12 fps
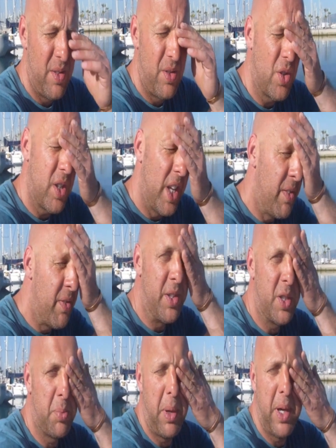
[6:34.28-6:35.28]
just leaving
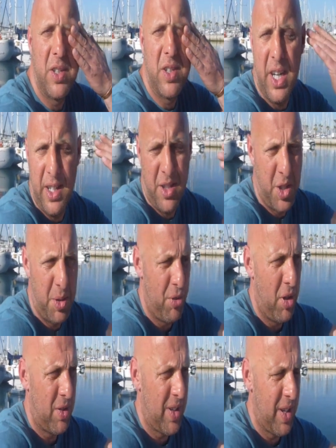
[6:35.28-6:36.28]
the Spanish side of
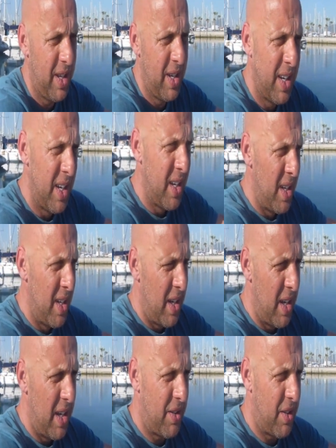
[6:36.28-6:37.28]
Gibraltar
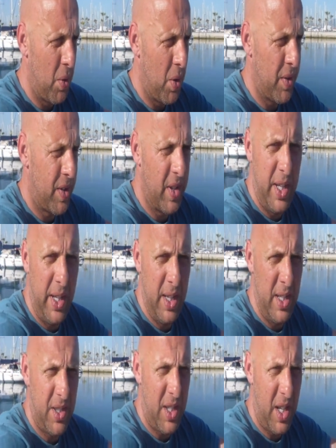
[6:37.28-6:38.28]
to go over to the
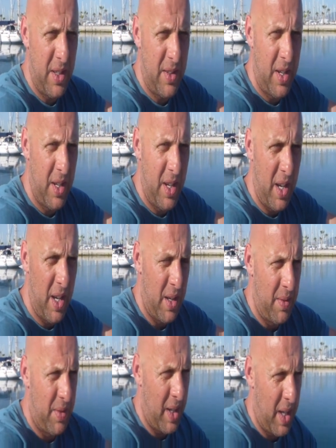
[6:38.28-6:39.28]
English side
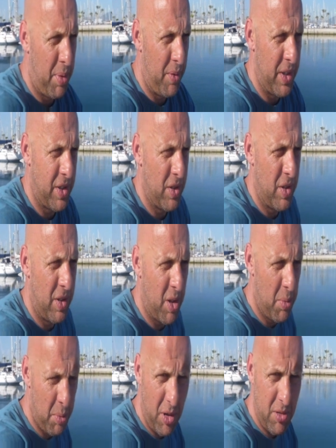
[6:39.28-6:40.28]
to get provisions. They've got
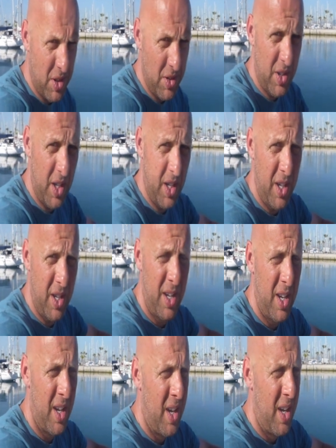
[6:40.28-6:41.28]
a Morrison's there,
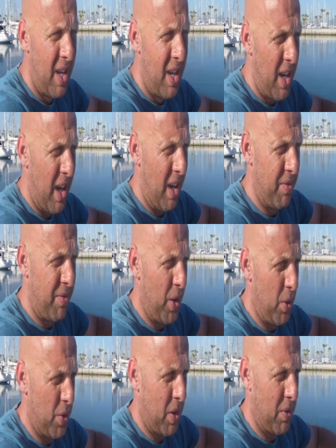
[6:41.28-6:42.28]
and
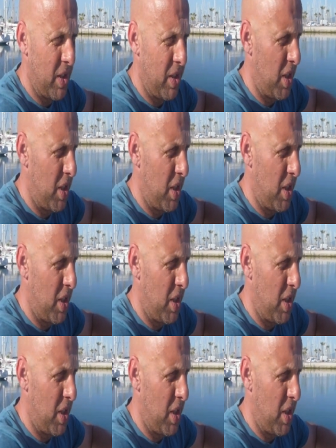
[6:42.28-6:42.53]
fuel's obviously